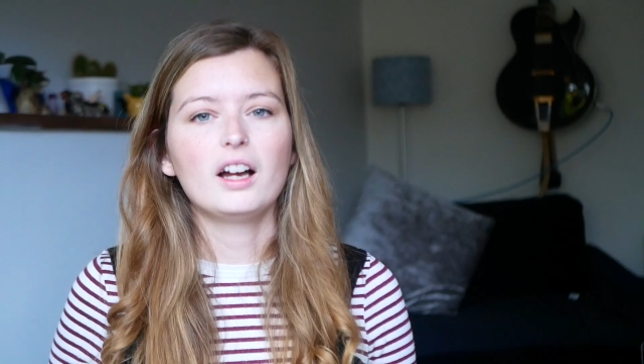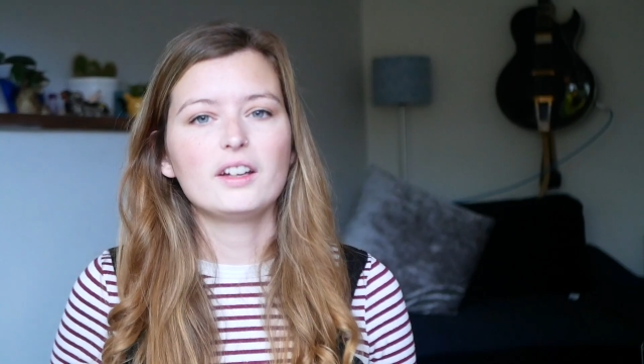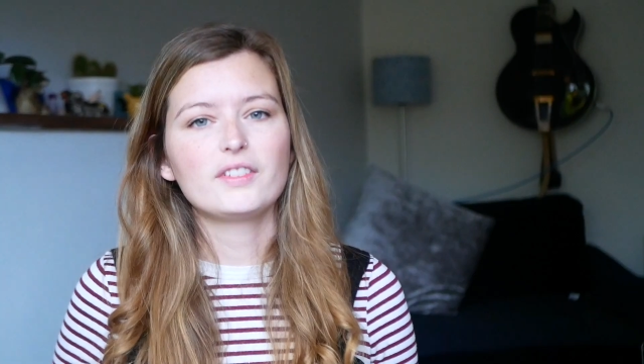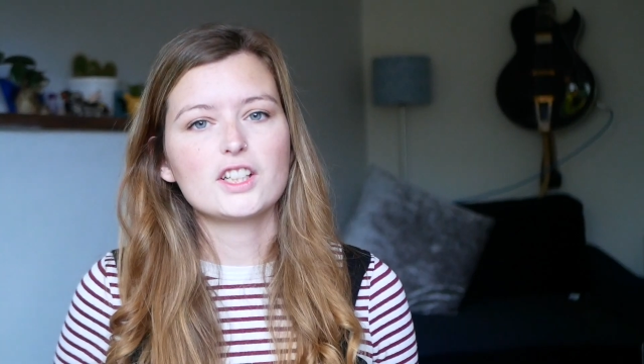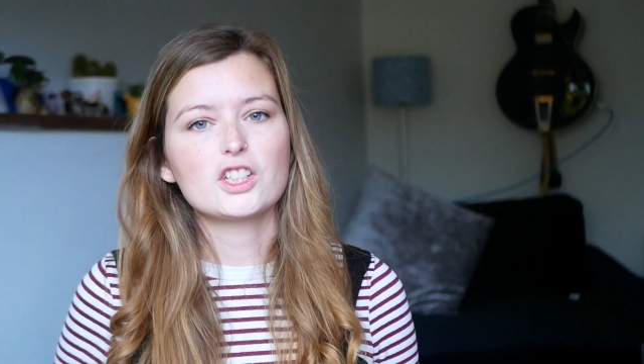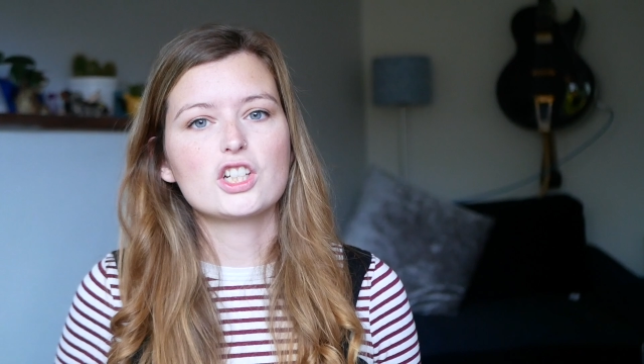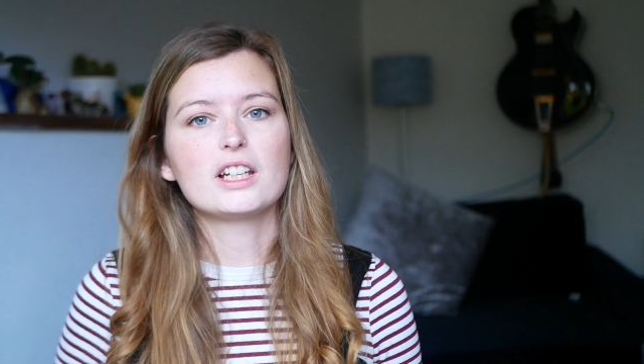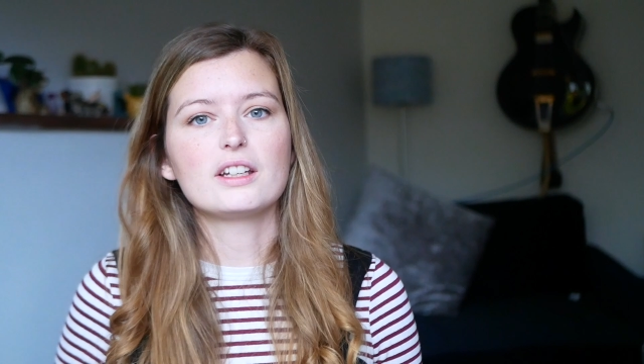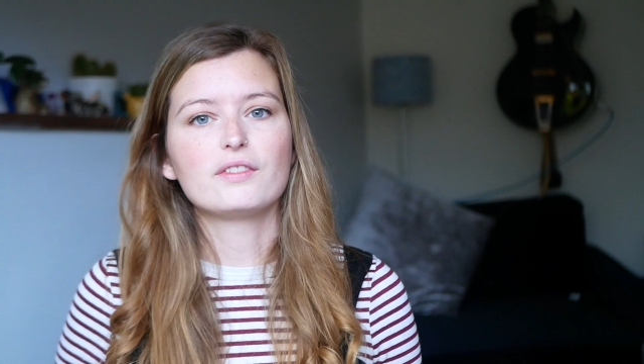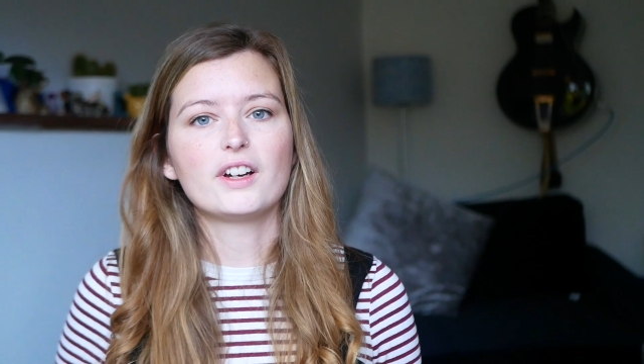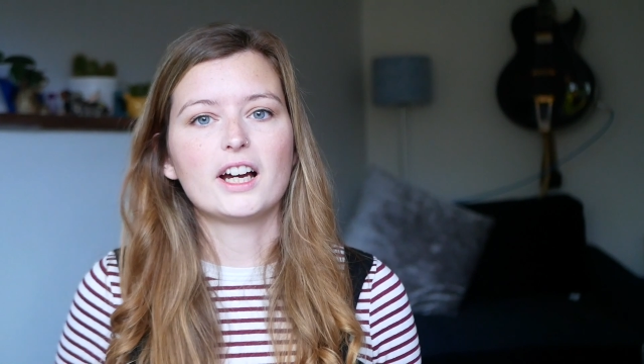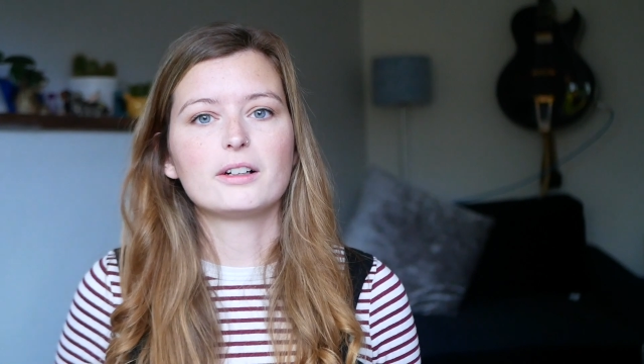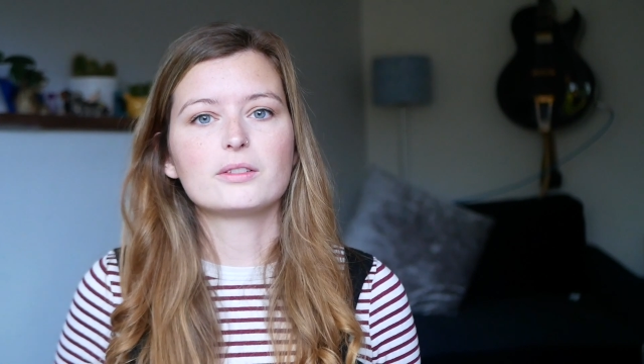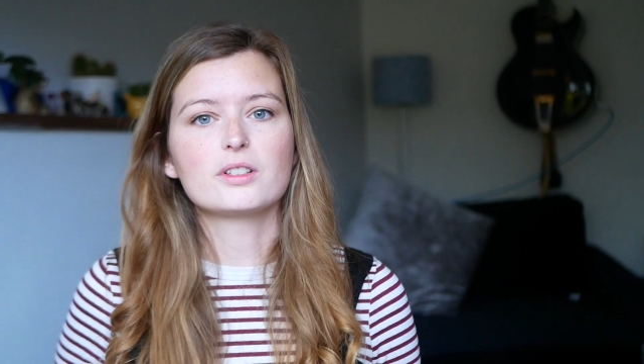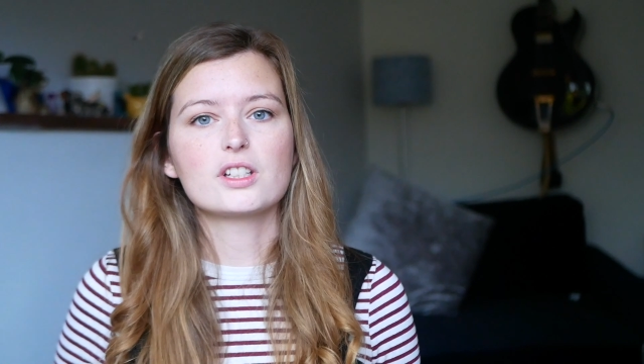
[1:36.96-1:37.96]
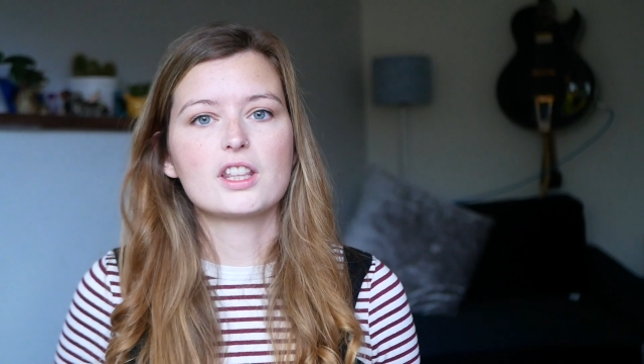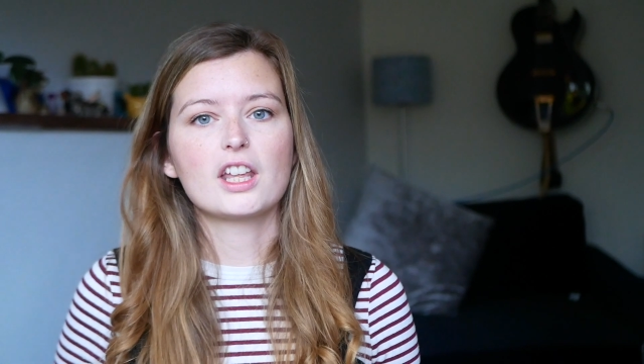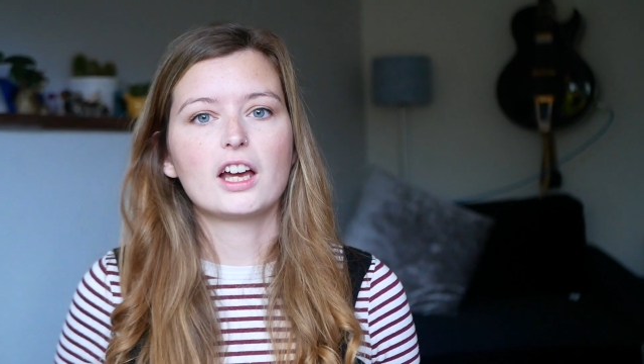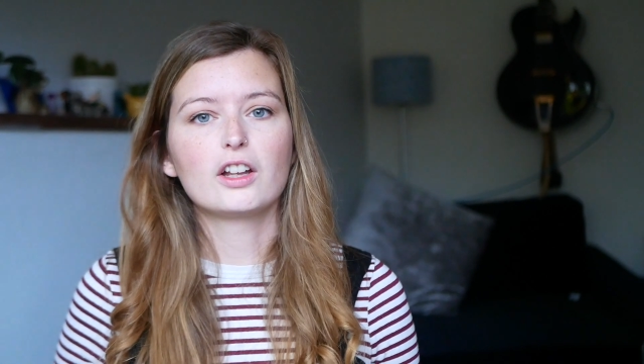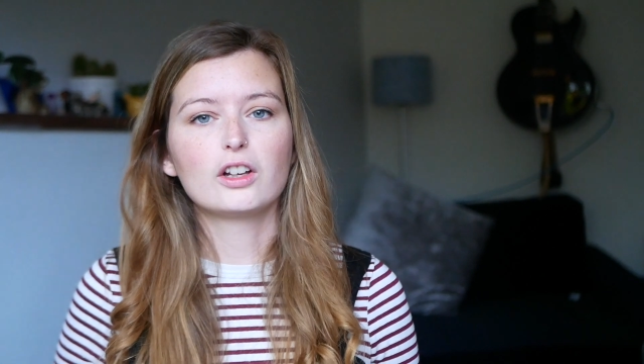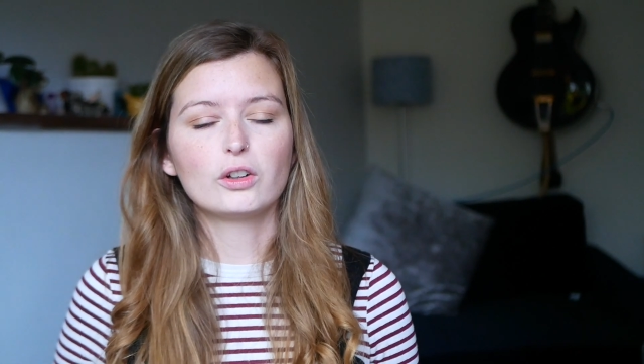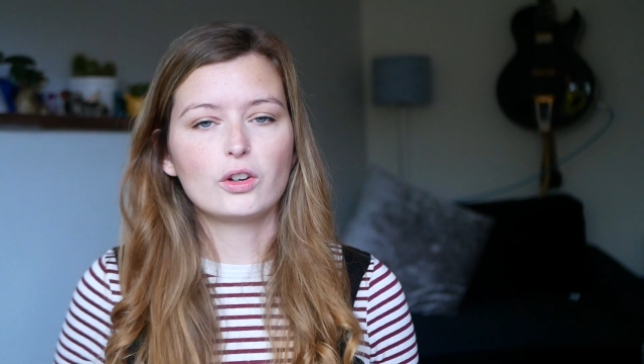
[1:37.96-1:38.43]
I've actually found
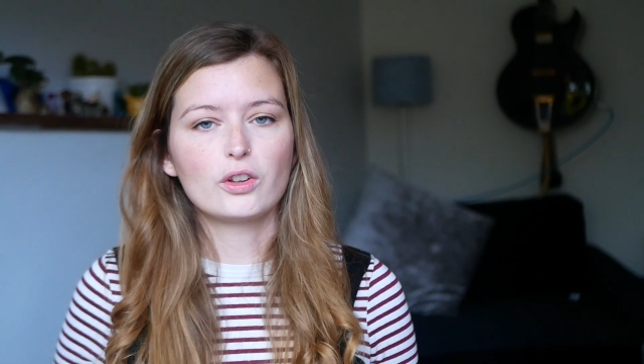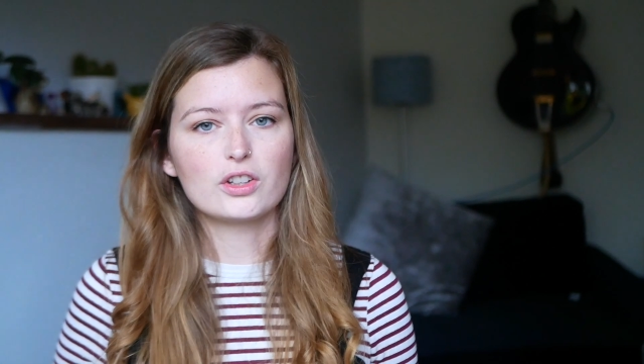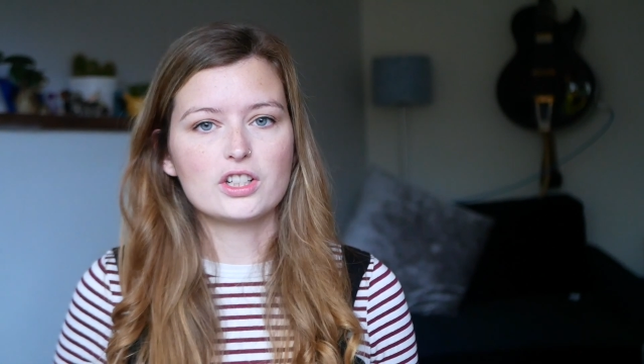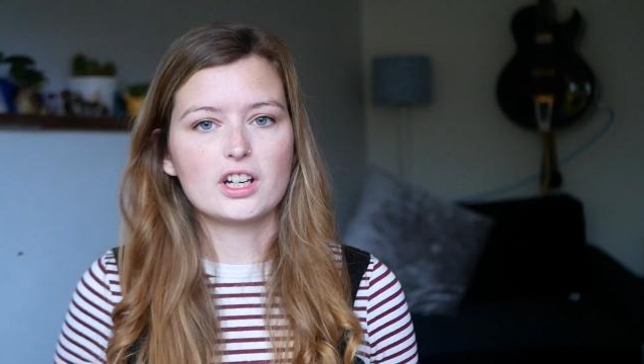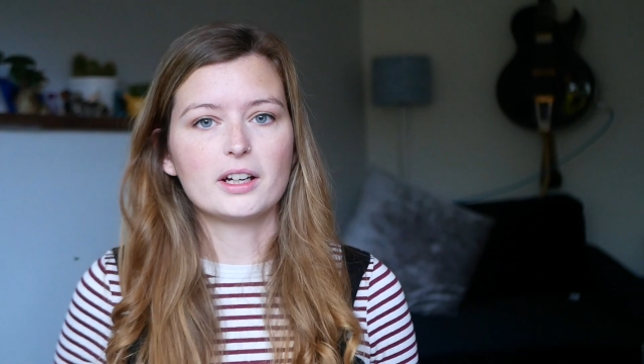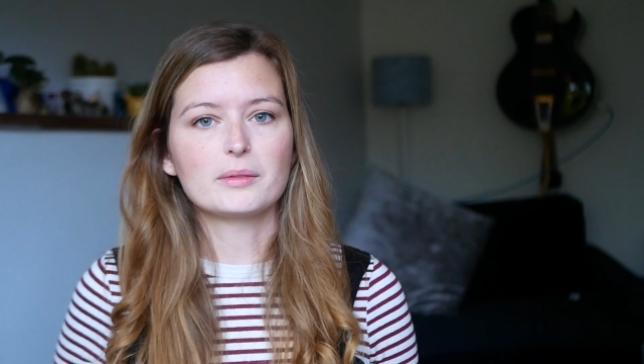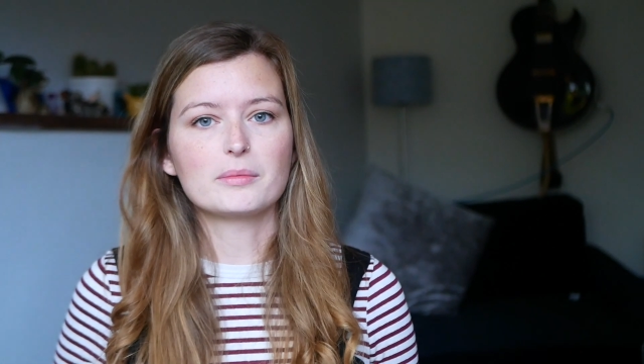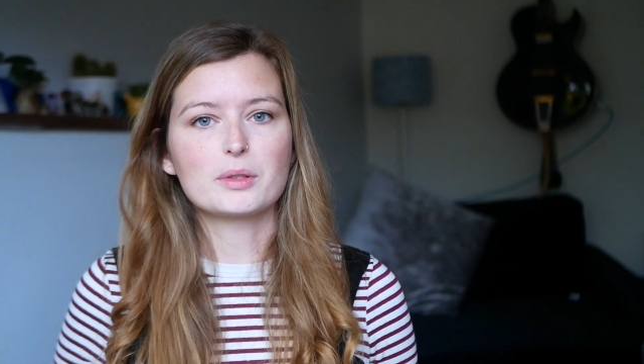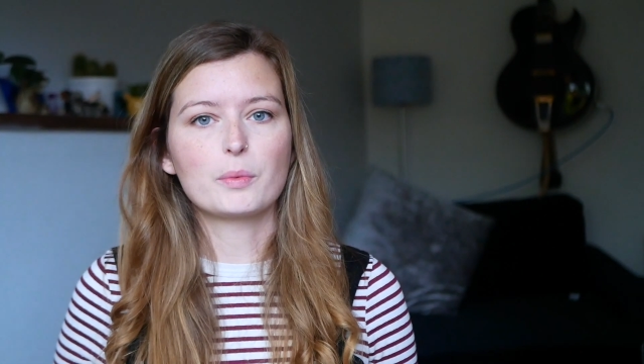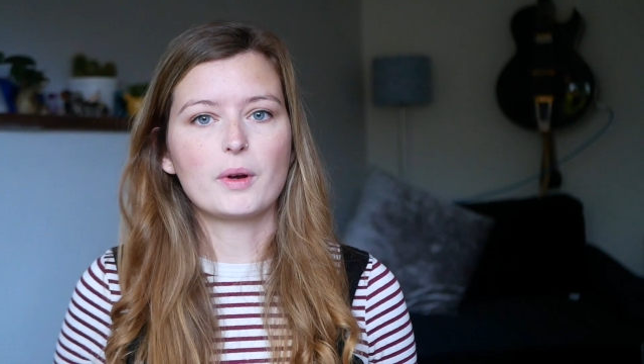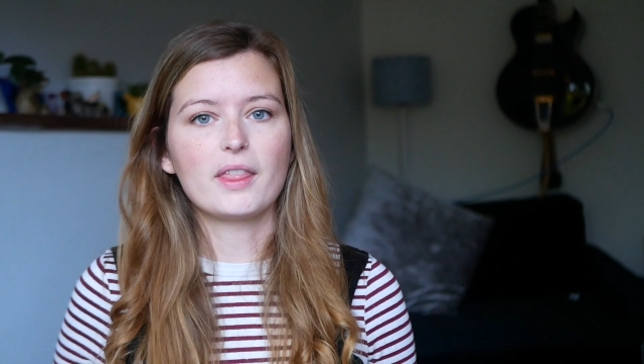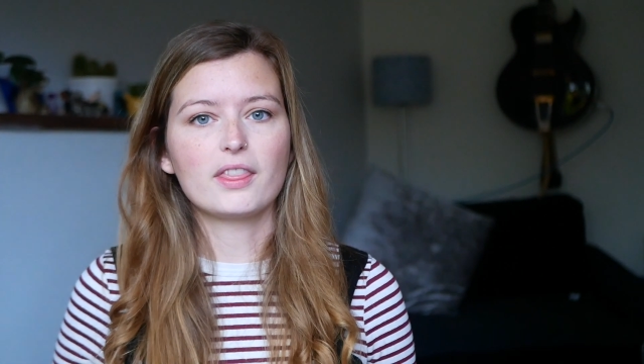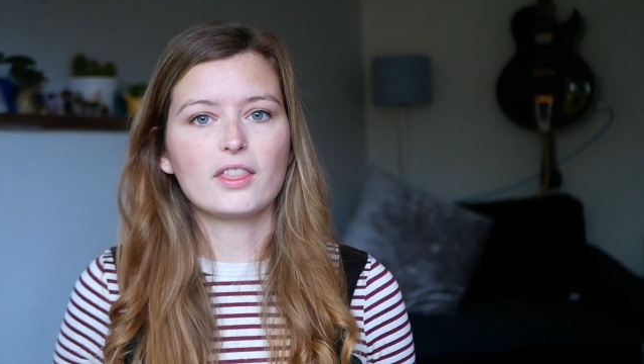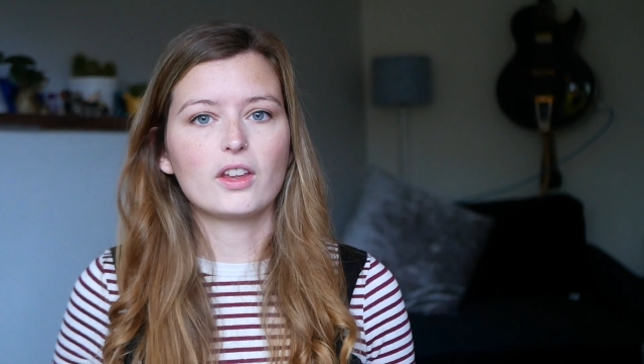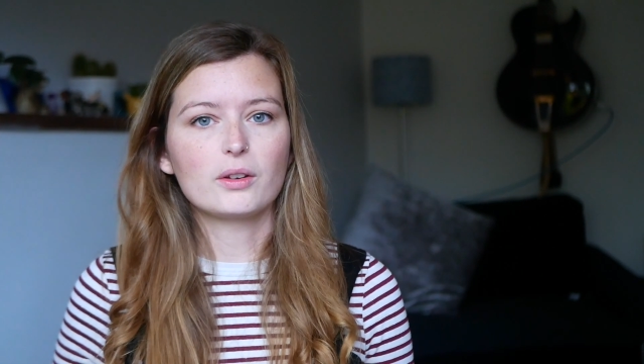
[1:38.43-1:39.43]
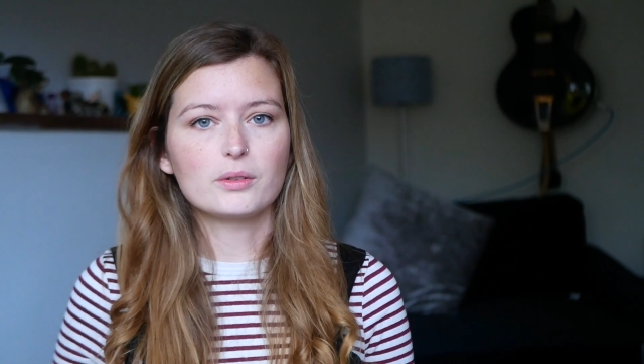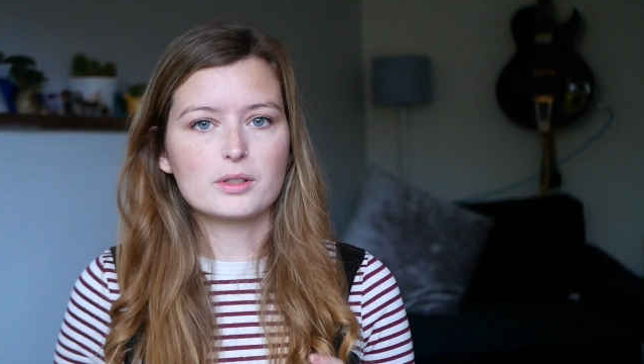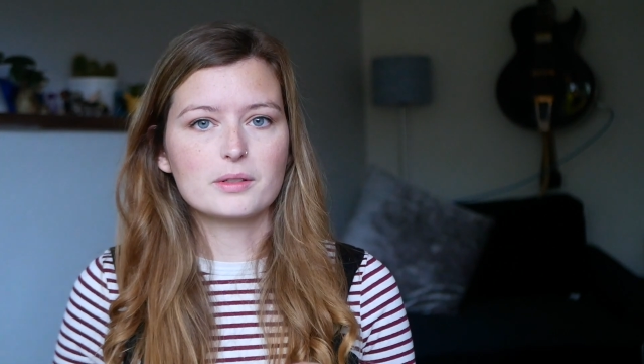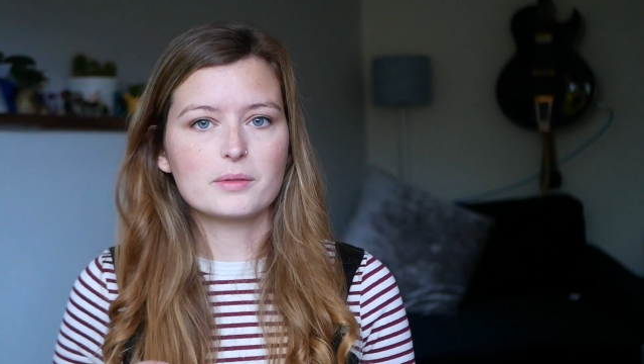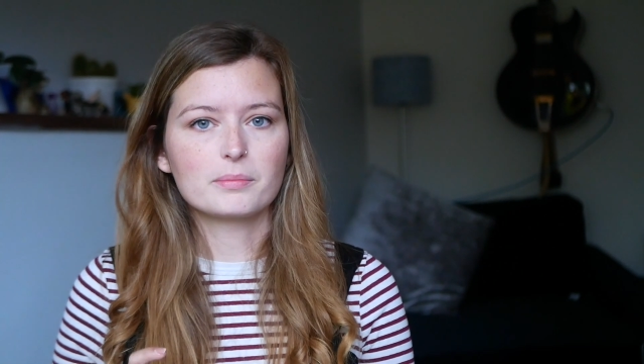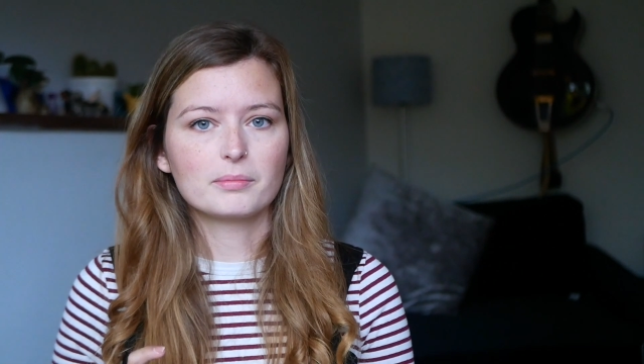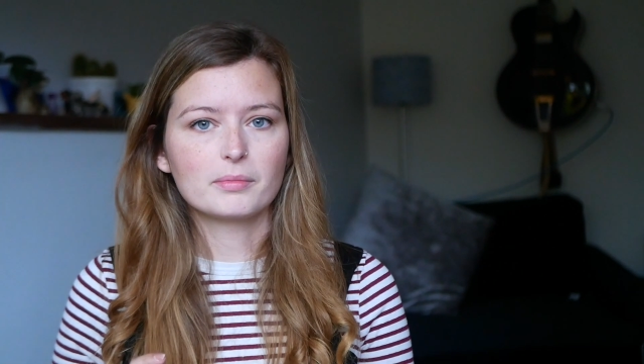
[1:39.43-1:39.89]
that a lot of the times when
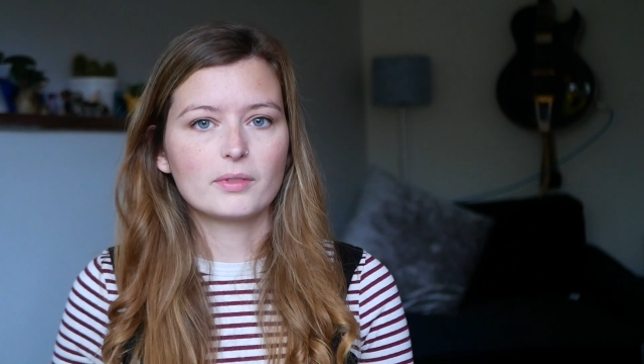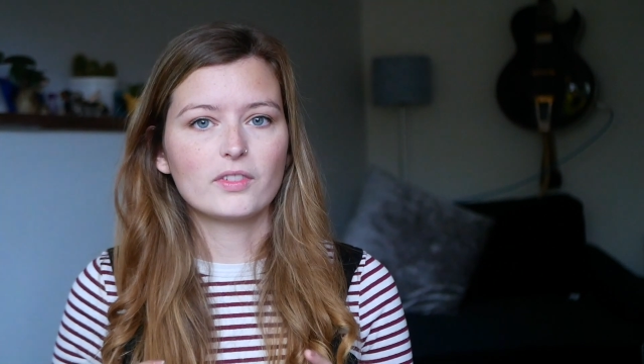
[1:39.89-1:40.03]
those,